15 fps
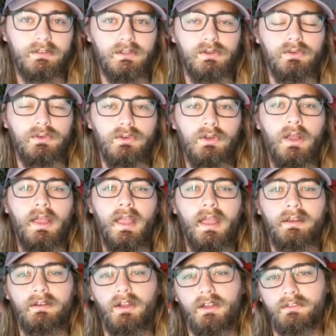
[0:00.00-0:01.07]
cool
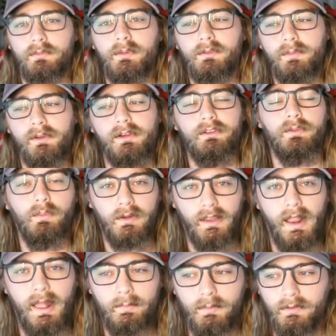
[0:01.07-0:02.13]
and an awesome experience when it
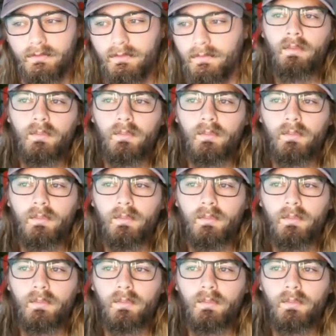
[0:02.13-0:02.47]
happens.